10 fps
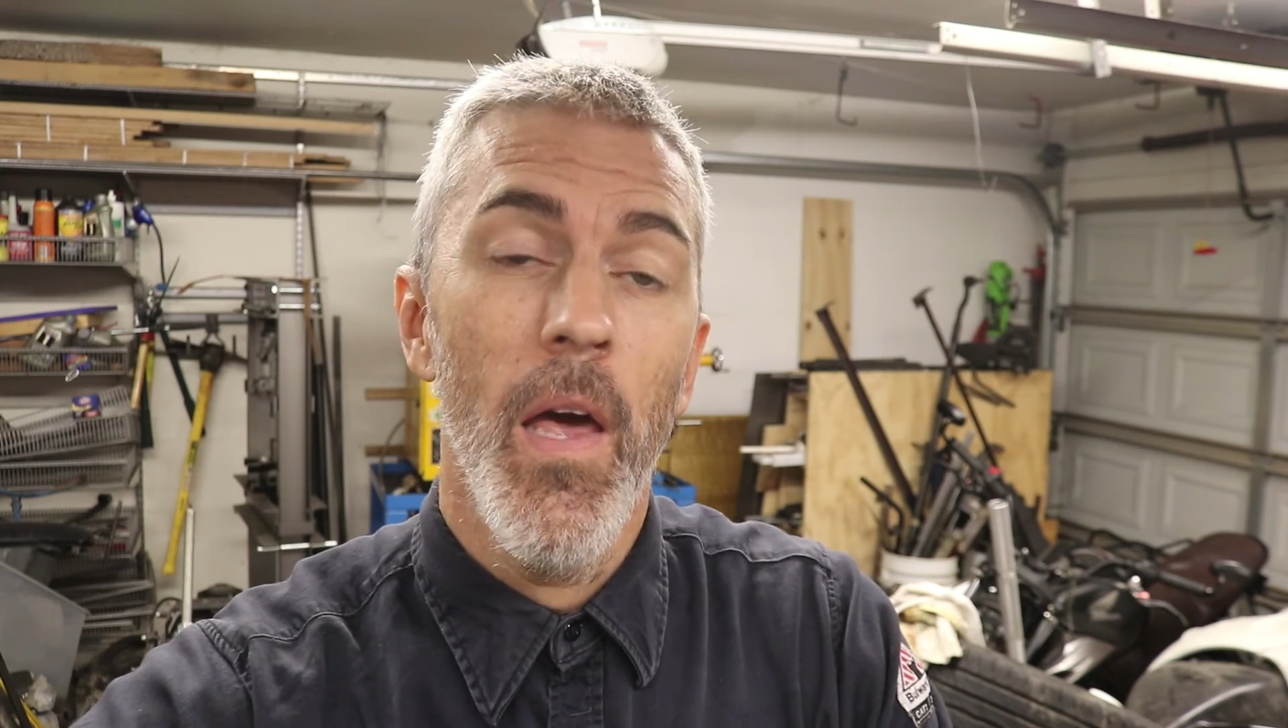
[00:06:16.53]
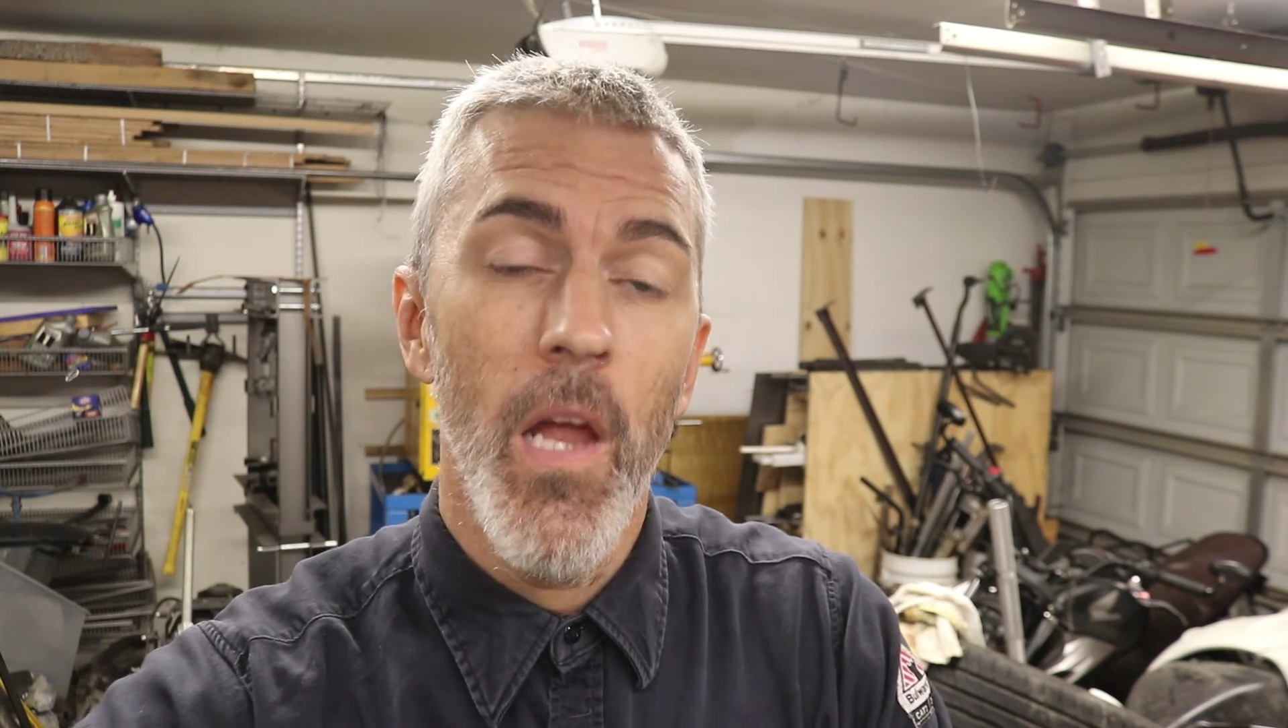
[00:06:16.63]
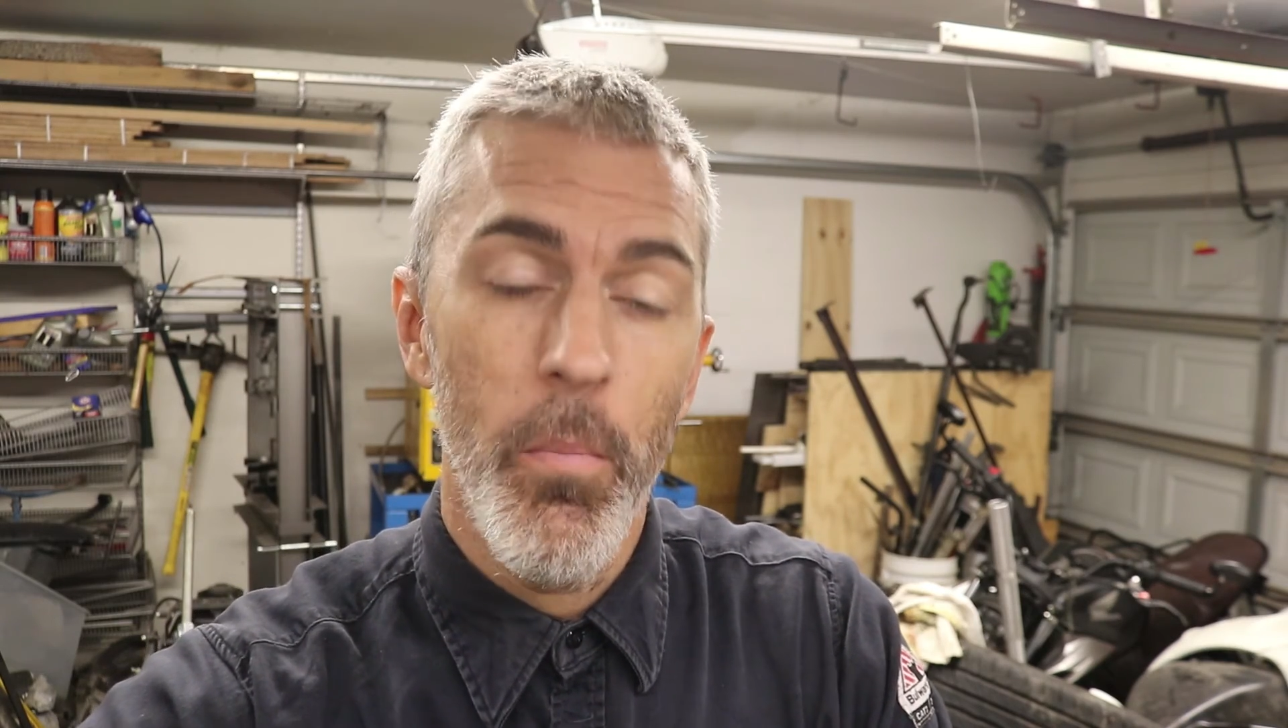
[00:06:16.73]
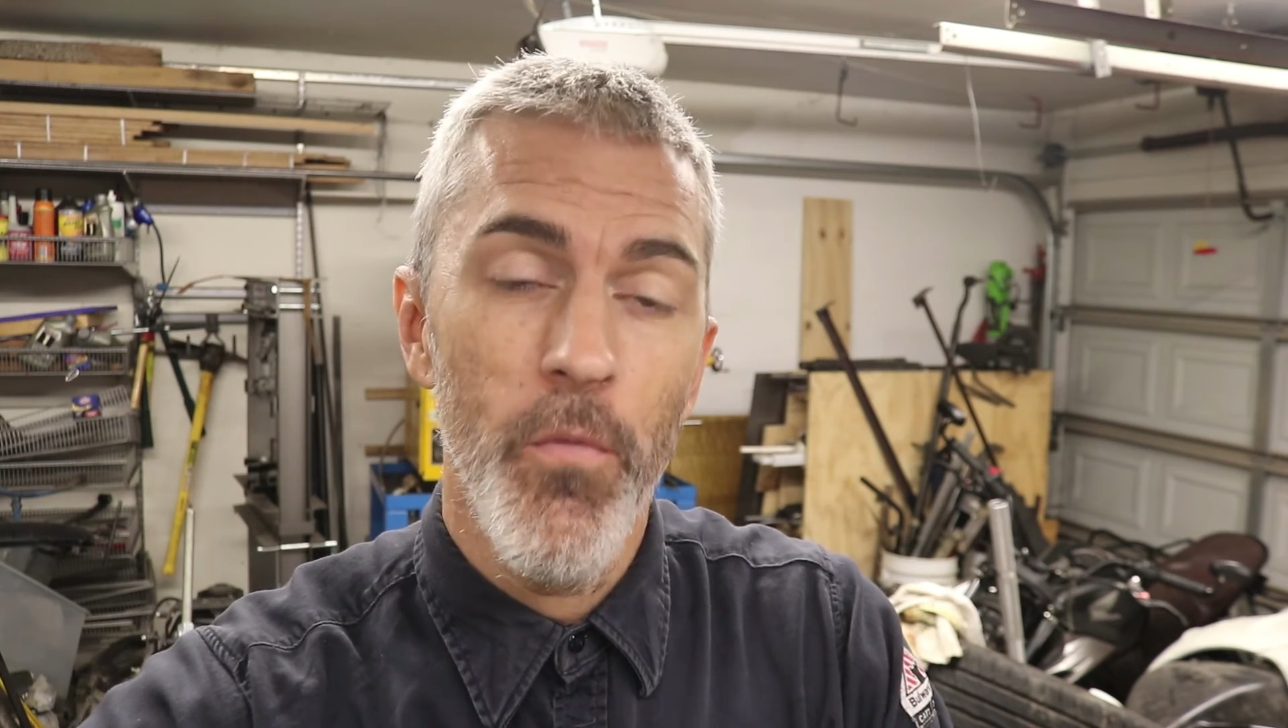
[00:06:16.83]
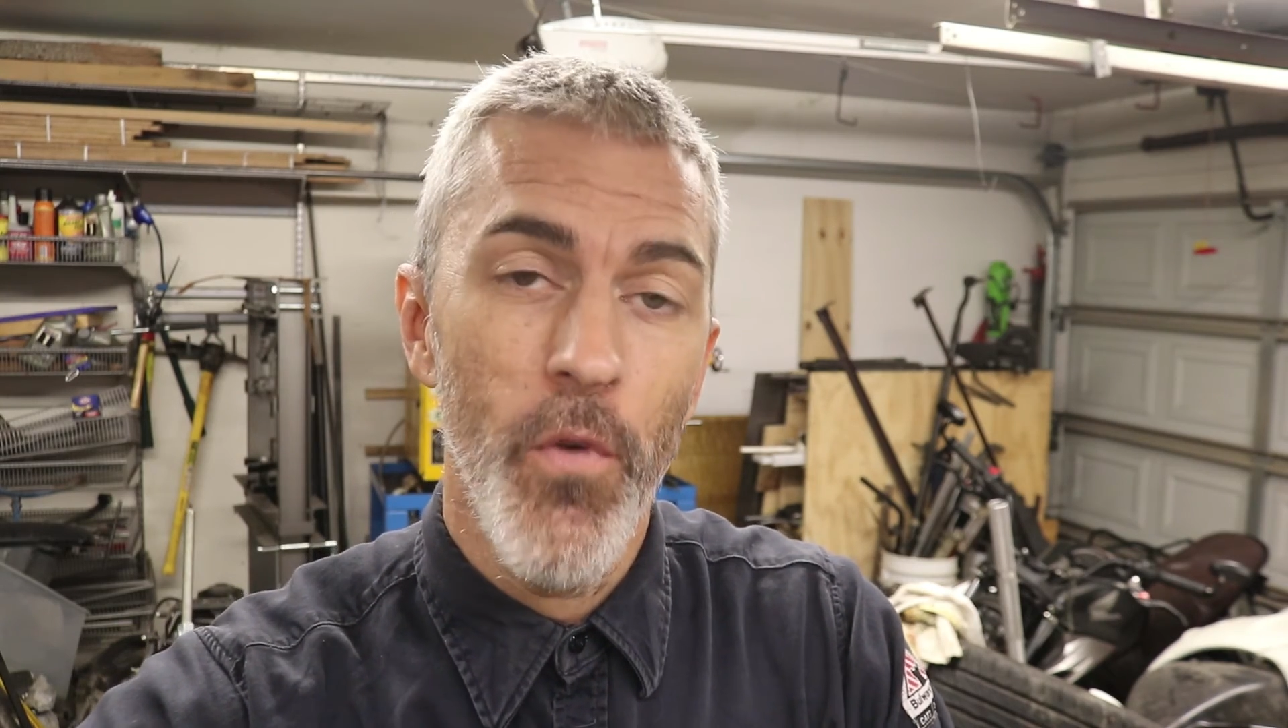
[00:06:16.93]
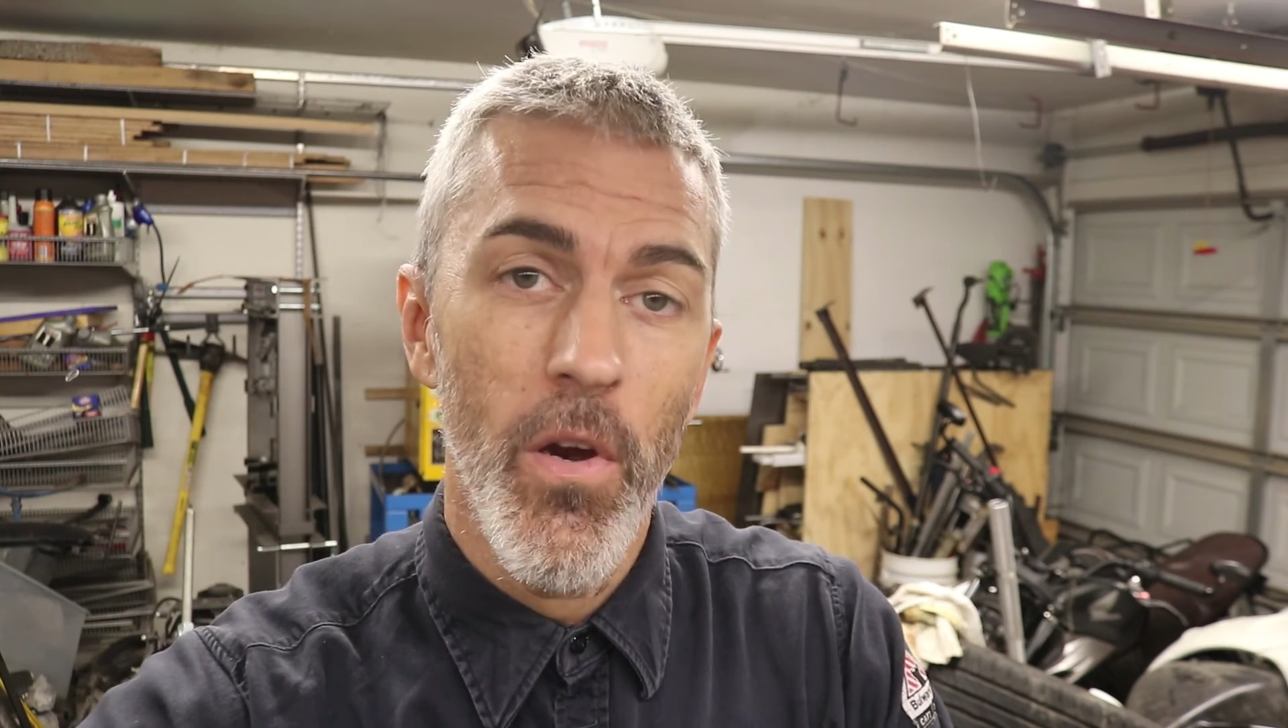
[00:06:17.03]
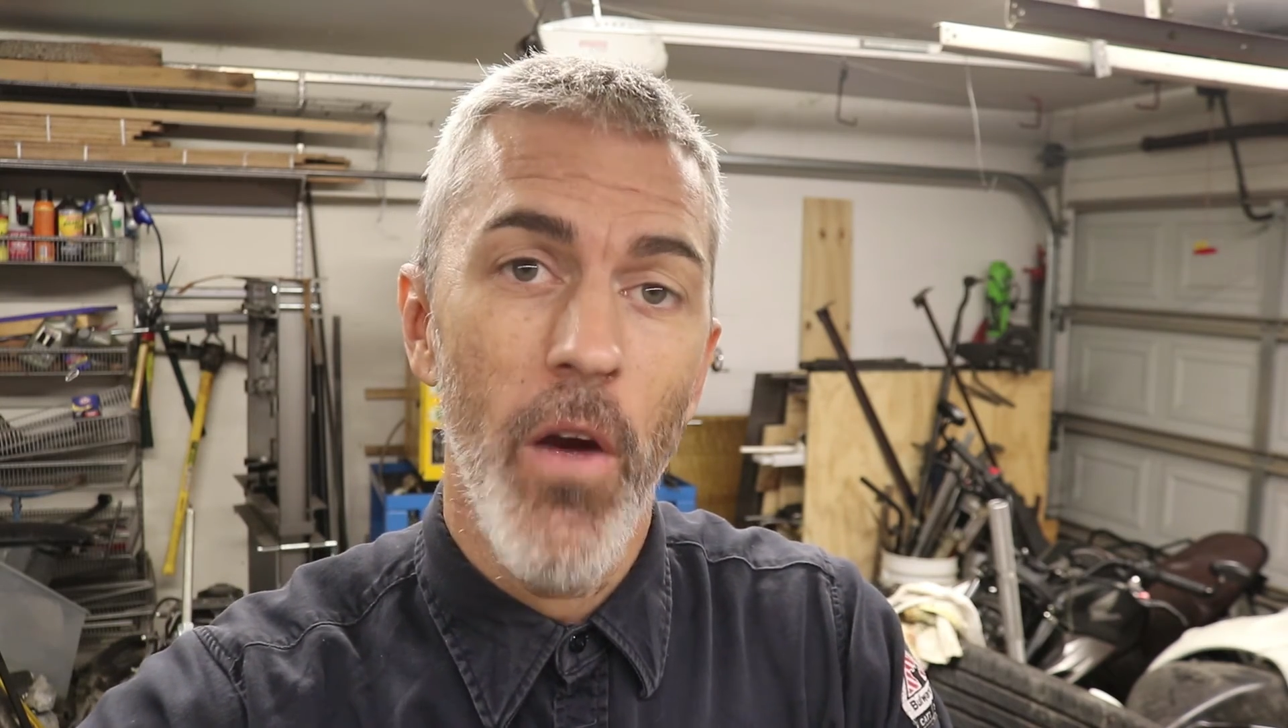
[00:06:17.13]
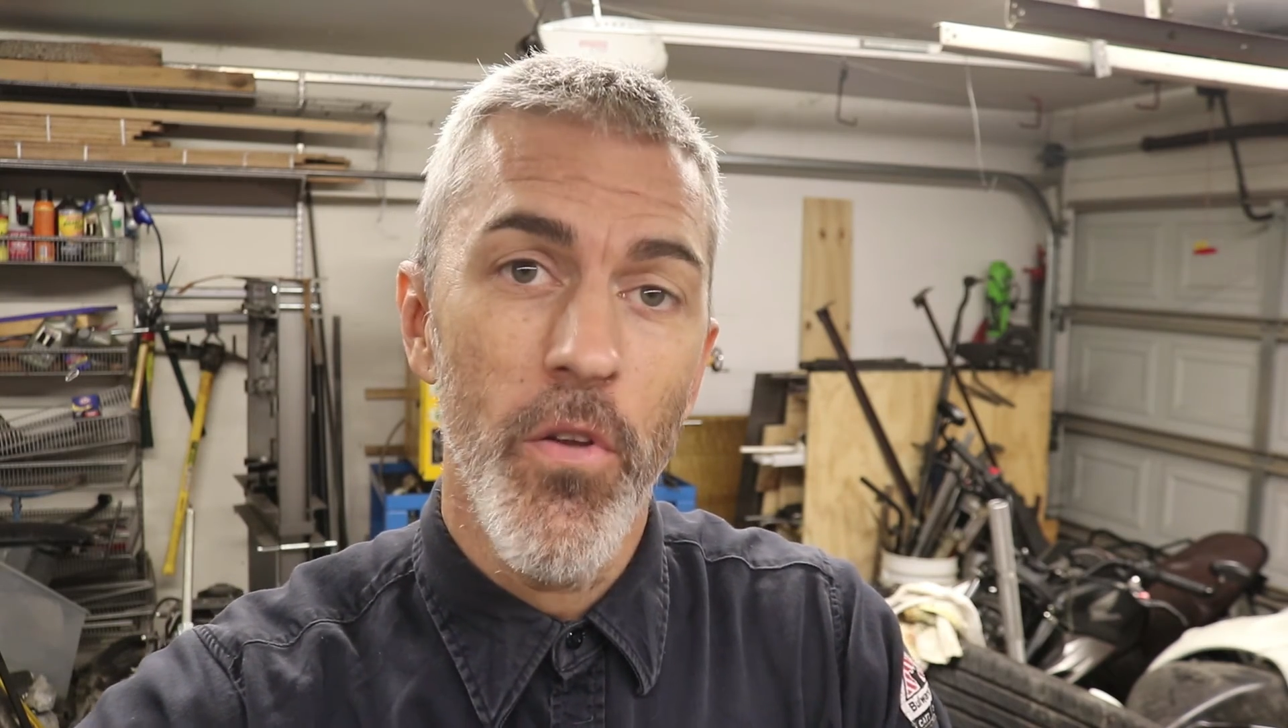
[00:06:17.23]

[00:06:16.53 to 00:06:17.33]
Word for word: and help you figure